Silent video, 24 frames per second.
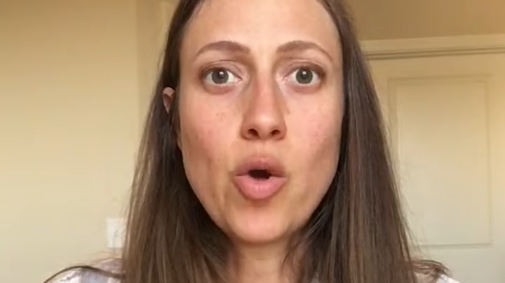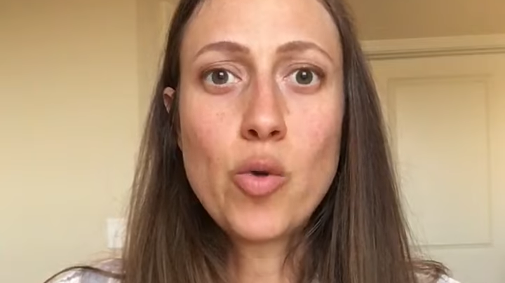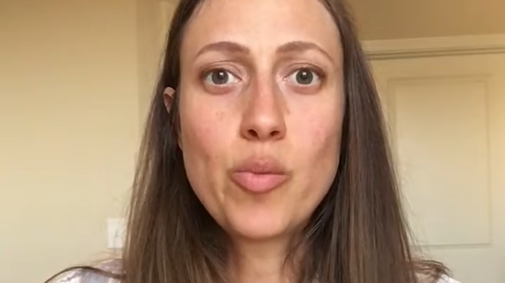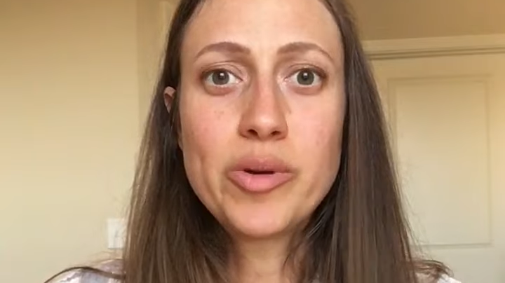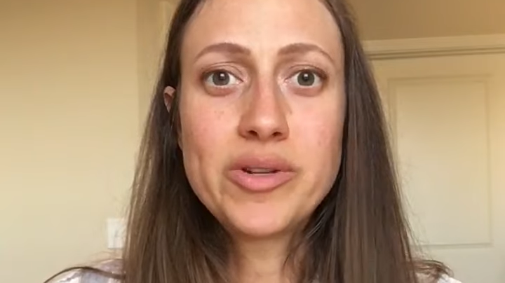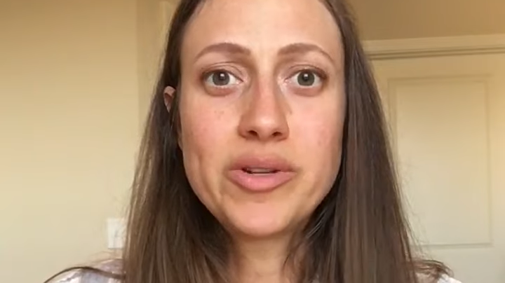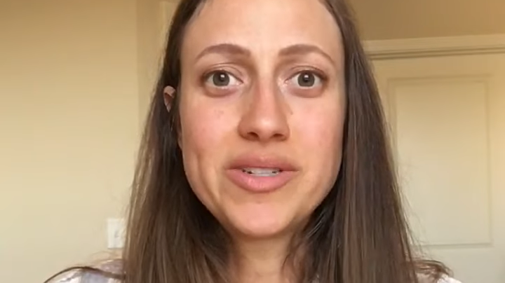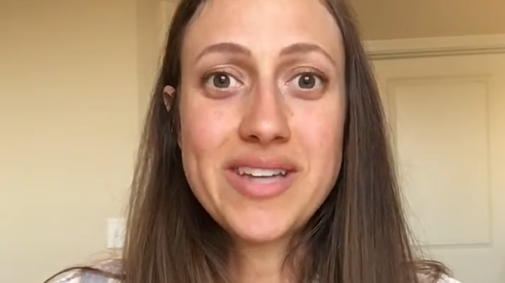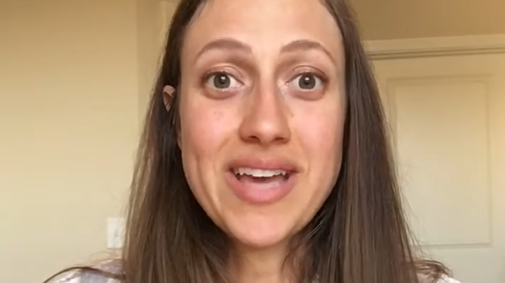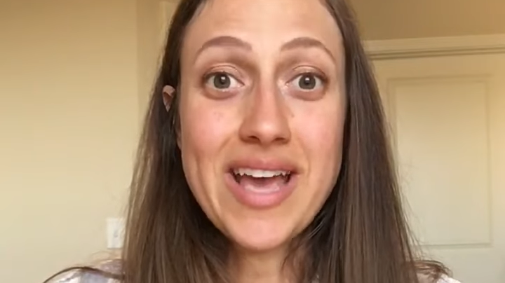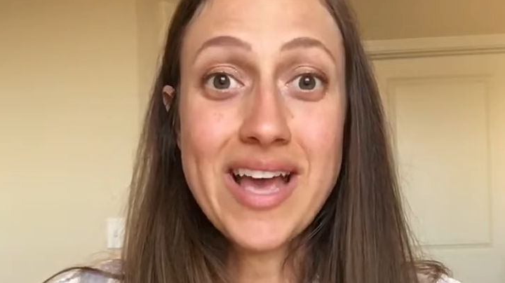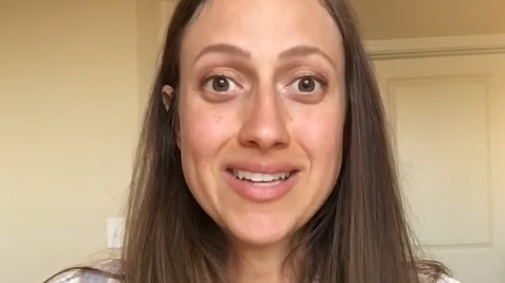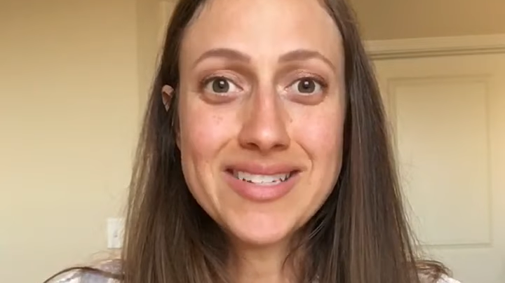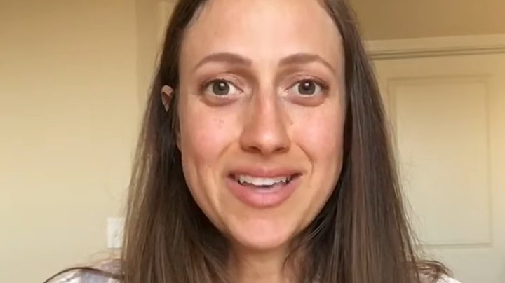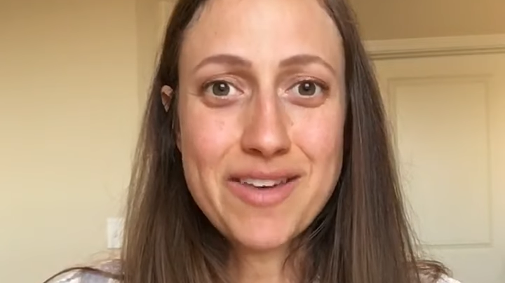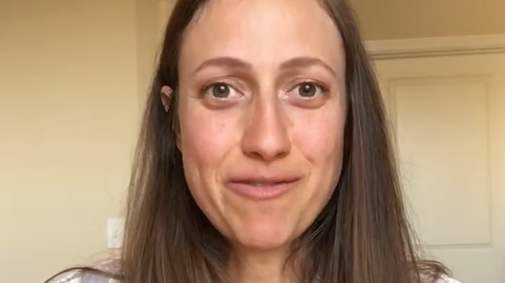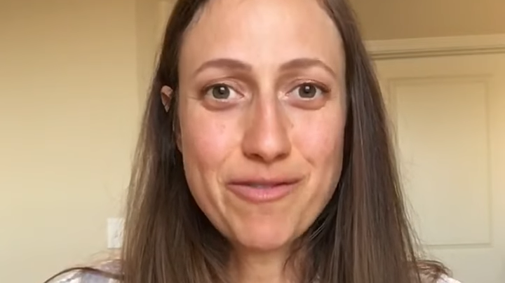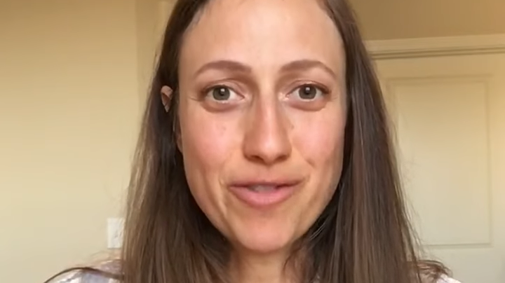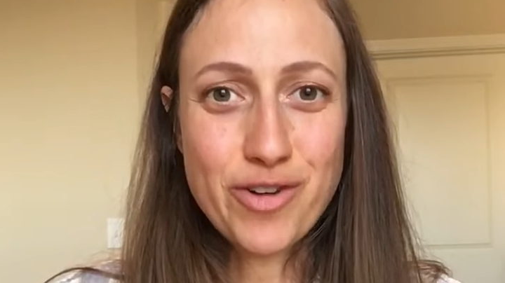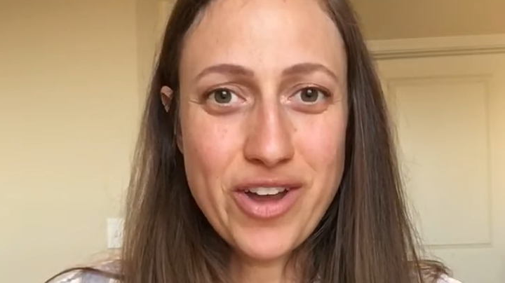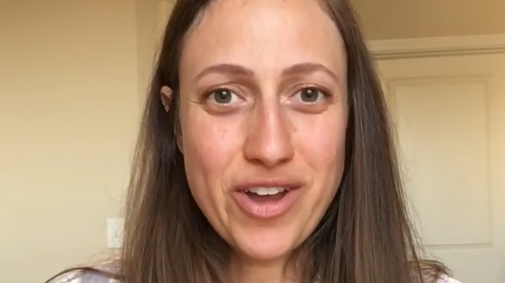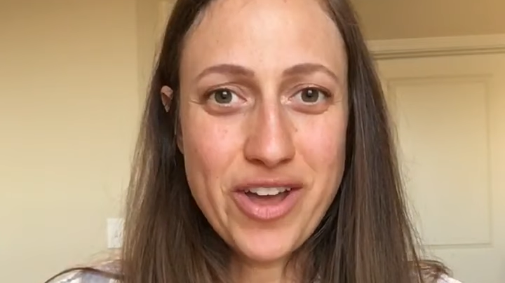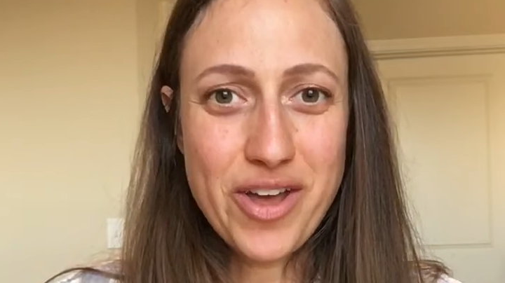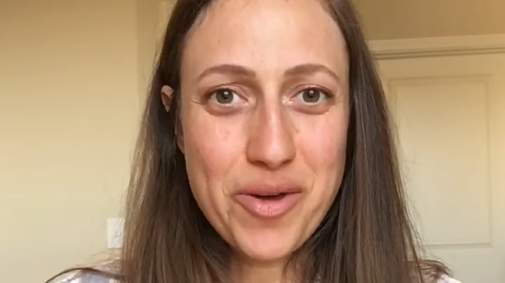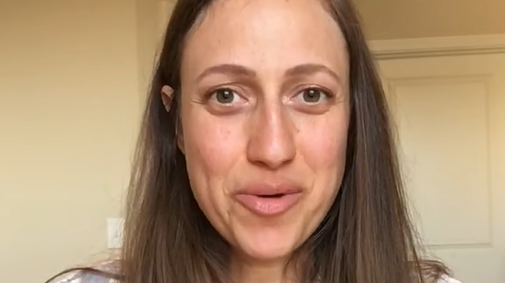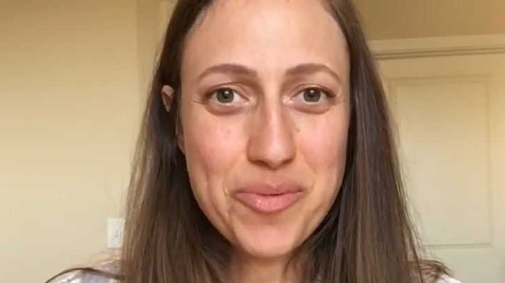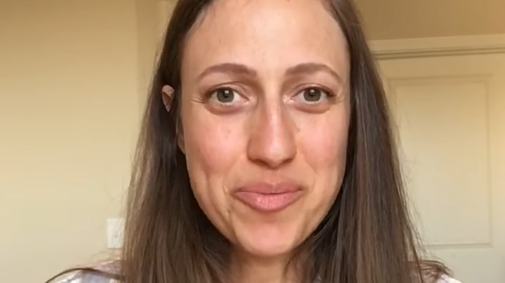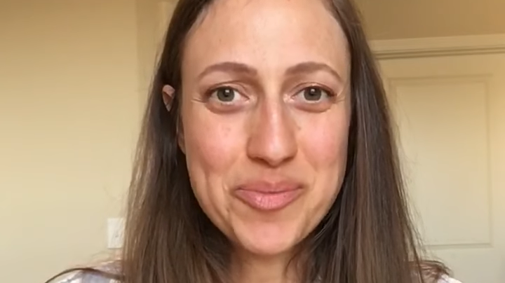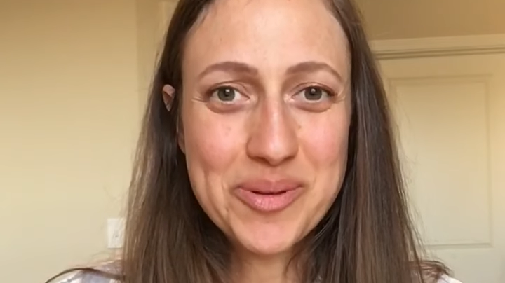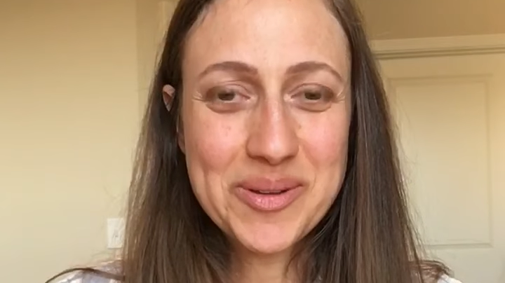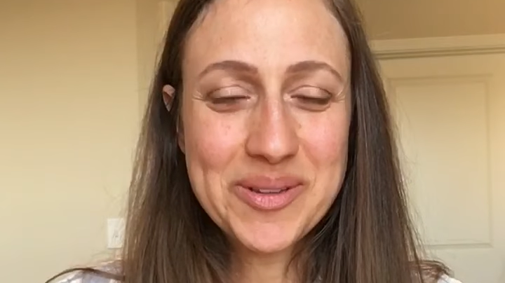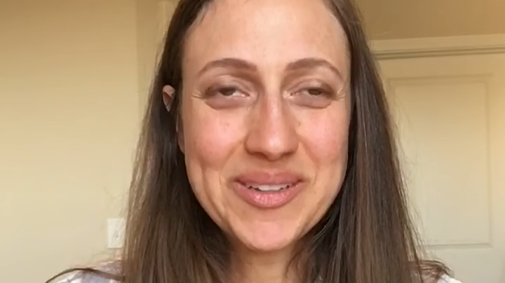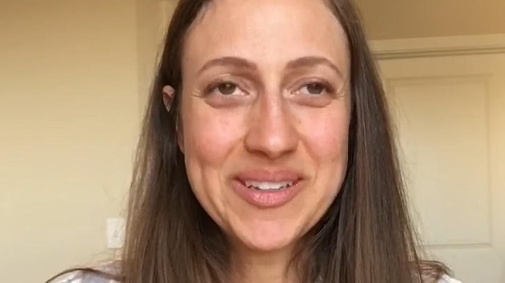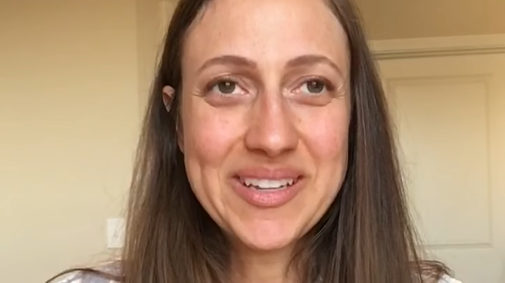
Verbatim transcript: open to asking for help.